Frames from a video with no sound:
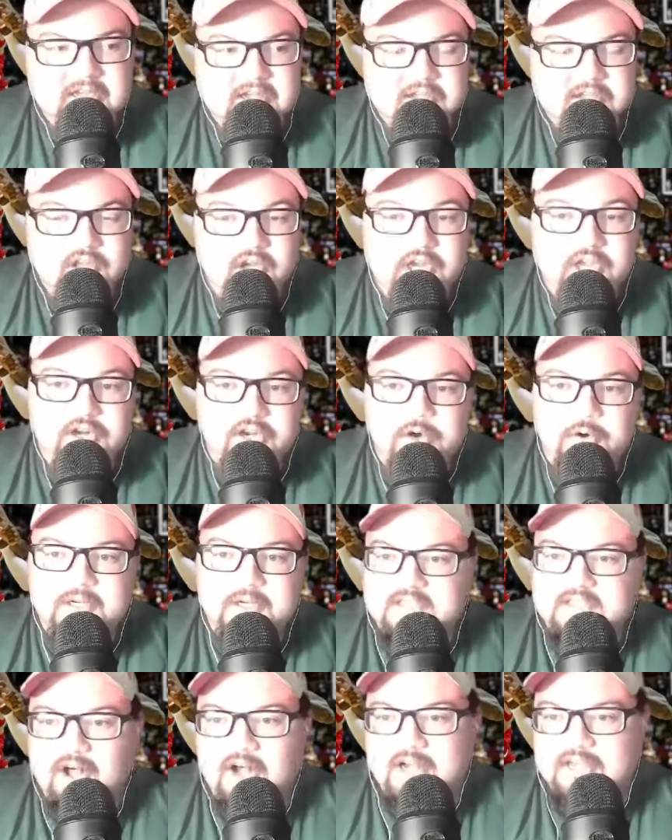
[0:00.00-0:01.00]
look at who
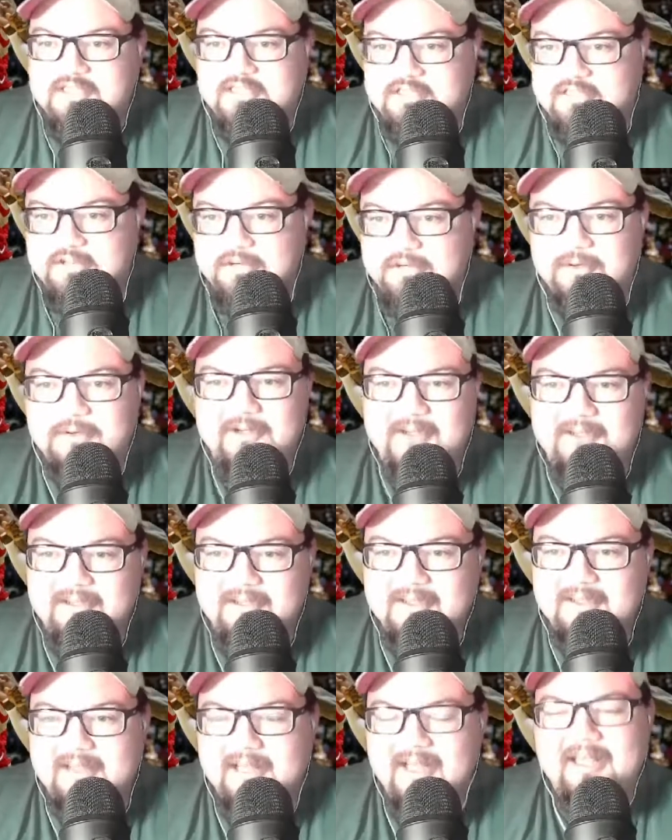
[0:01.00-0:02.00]
he's lost to.
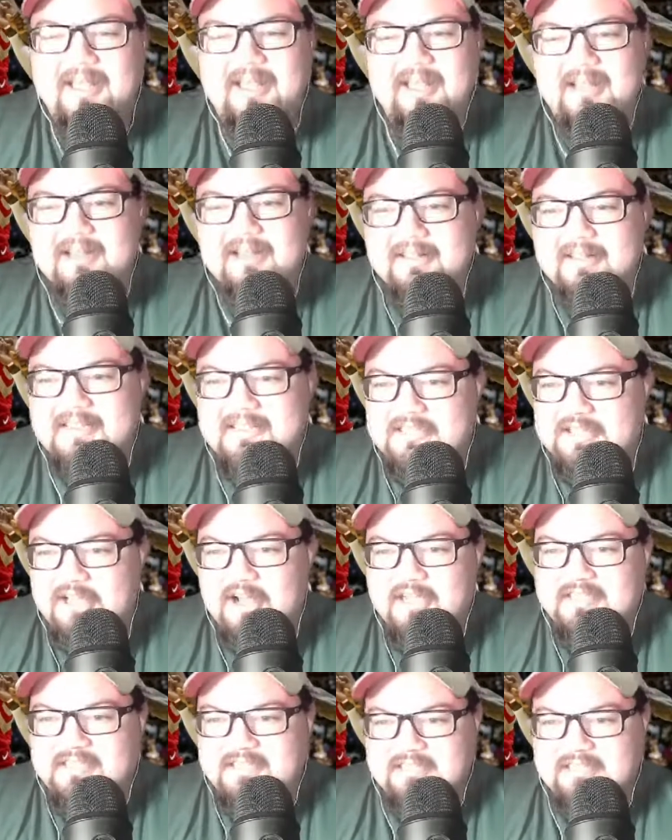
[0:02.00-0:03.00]
He's
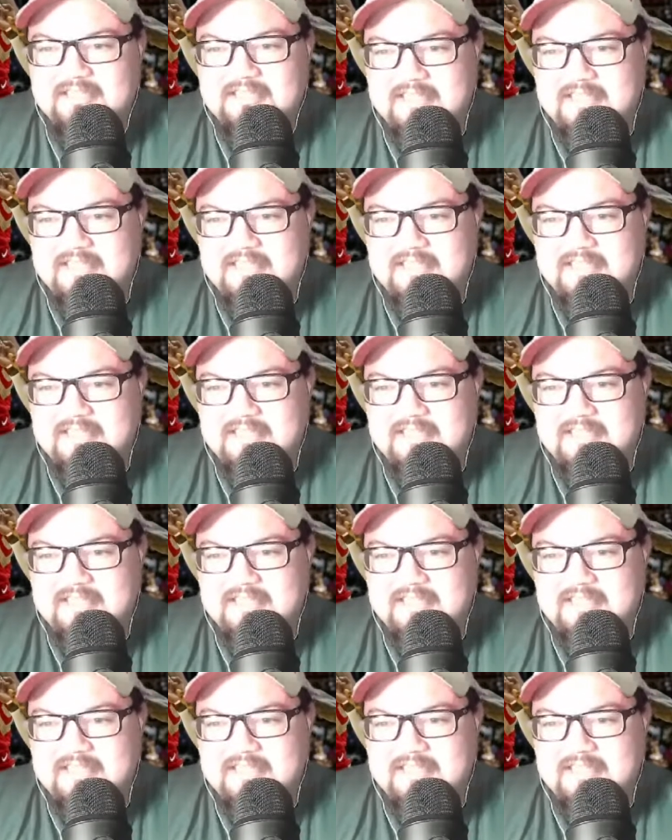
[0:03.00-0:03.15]
lost to the